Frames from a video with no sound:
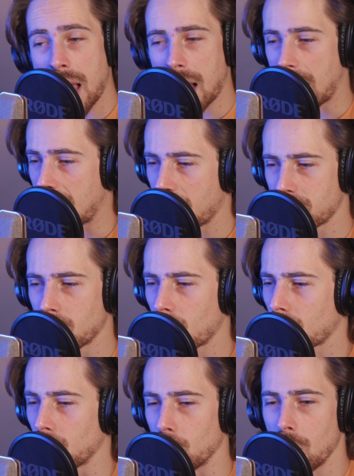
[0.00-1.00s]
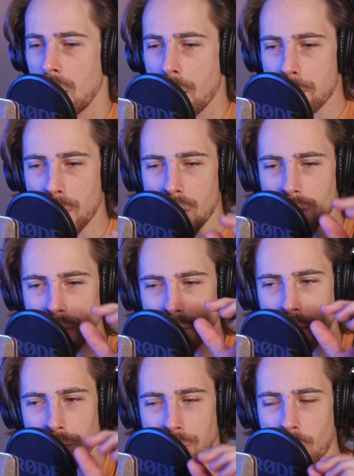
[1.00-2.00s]
I have no clue. But
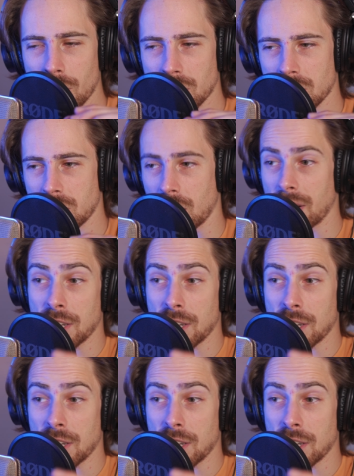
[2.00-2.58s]
the voices here,